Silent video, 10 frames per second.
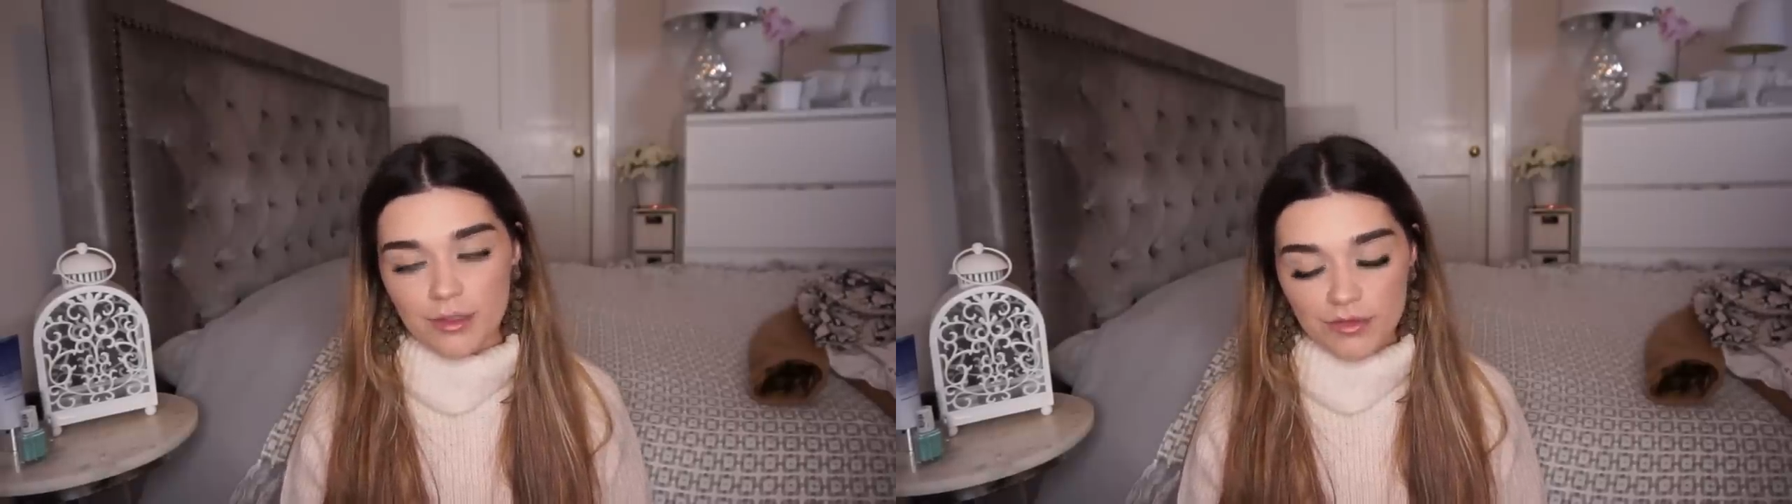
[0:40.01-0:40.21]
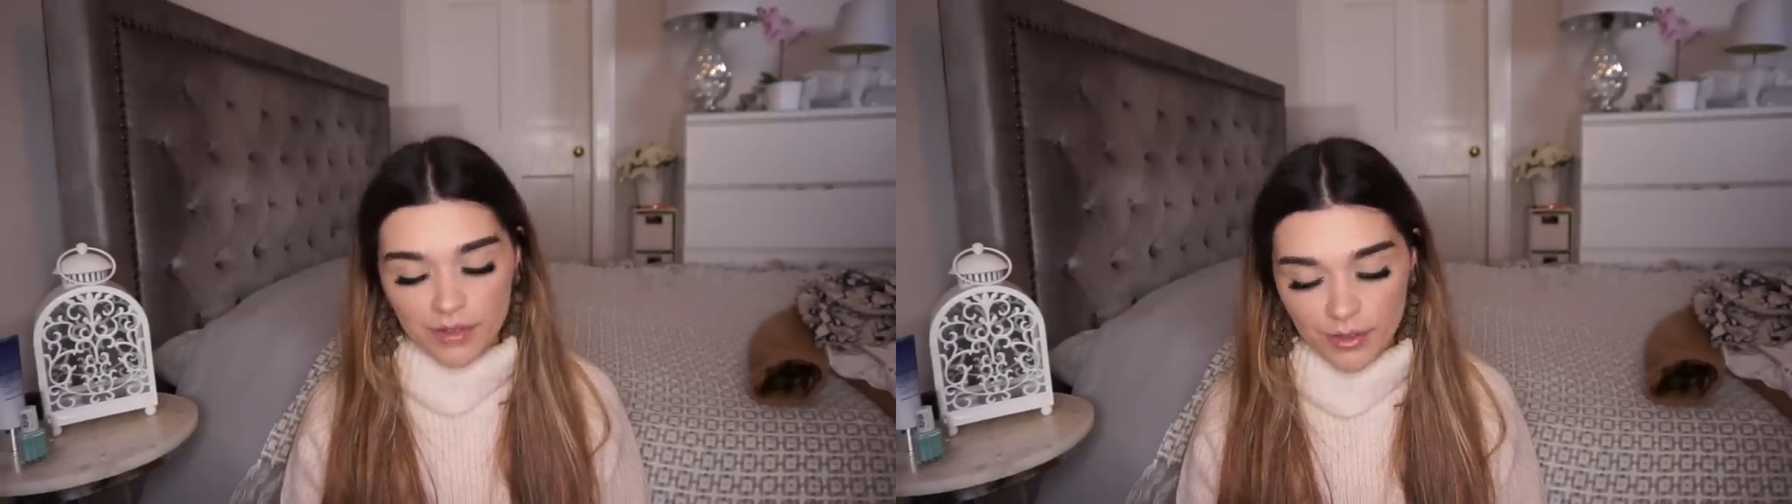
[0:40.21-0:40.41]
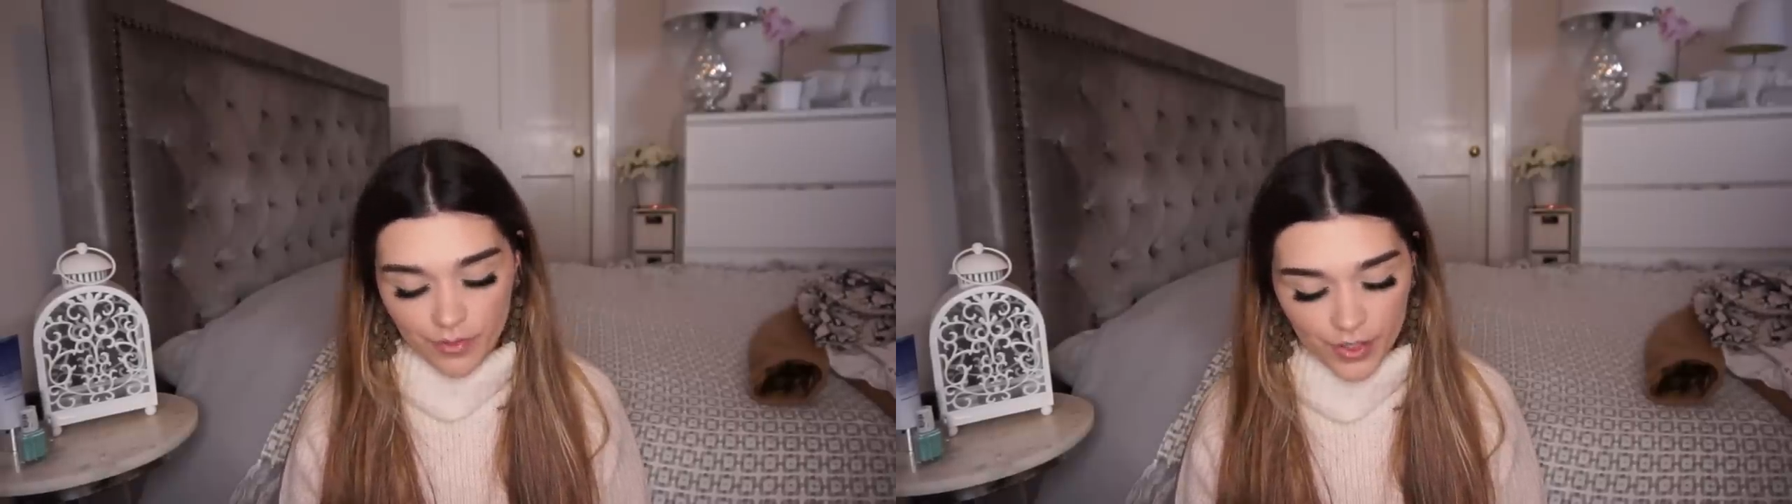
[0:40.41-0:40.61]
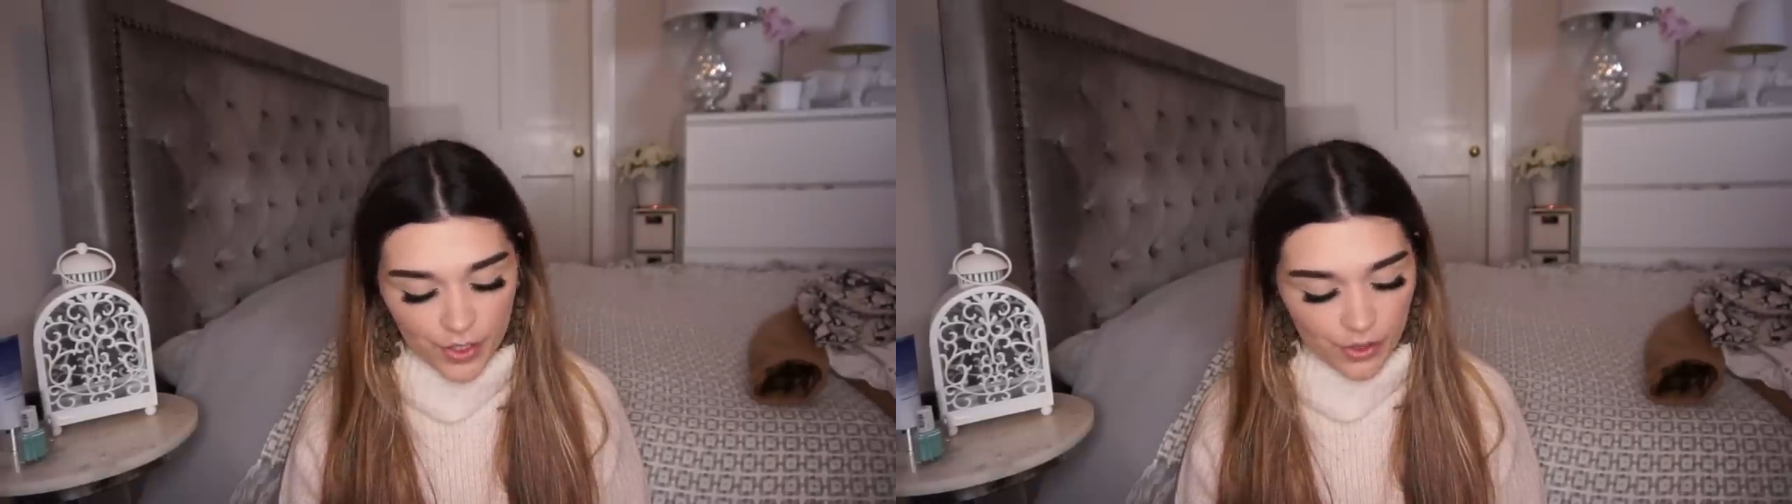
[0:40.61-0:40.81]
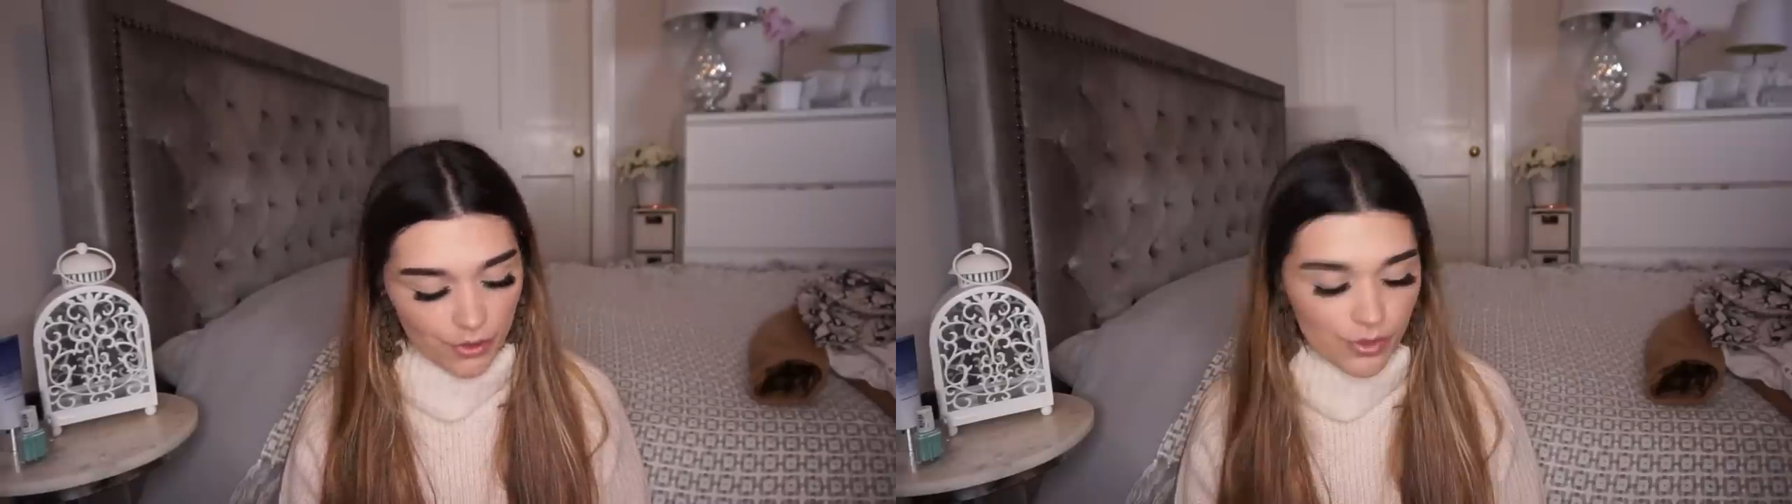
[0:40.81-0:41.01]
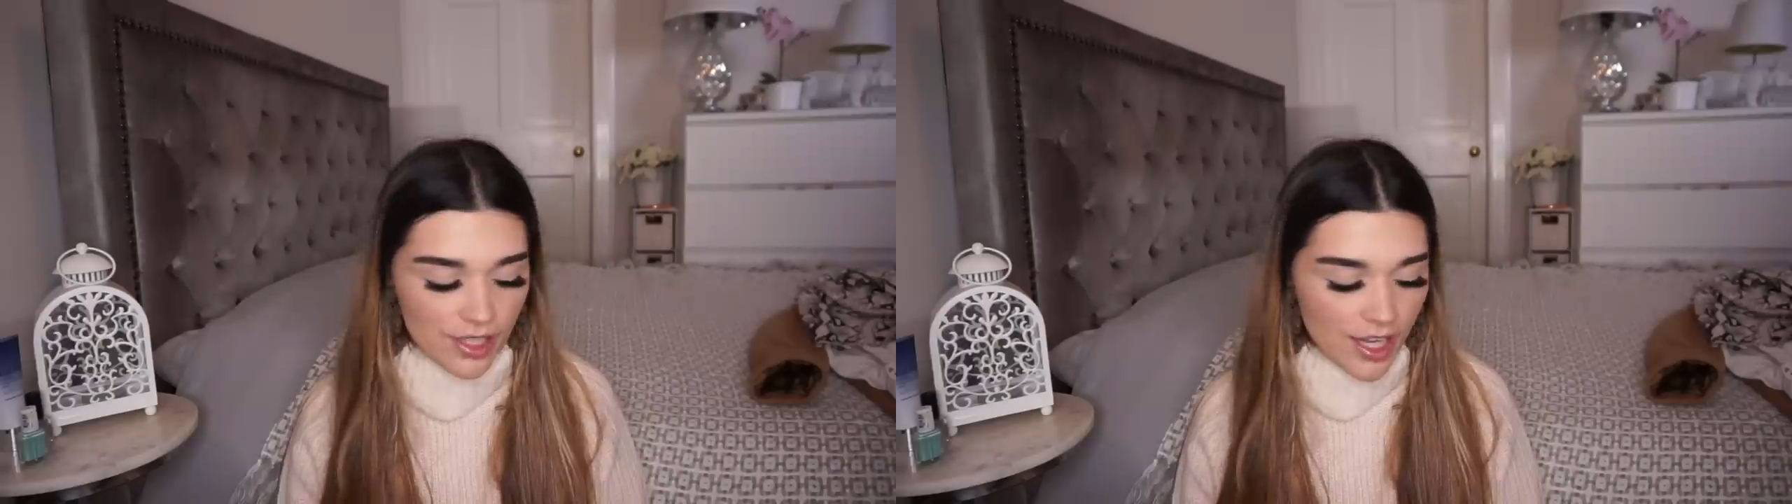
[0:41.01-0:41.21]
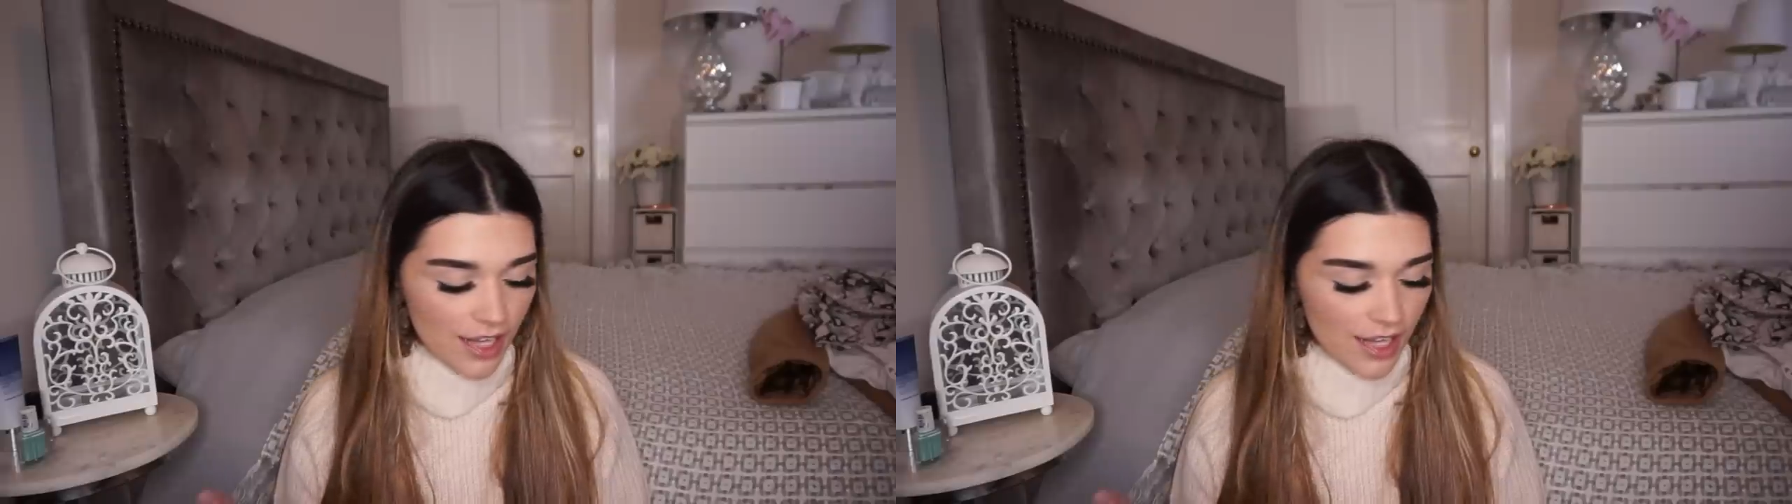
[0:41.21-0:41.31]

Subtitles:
some of my videos.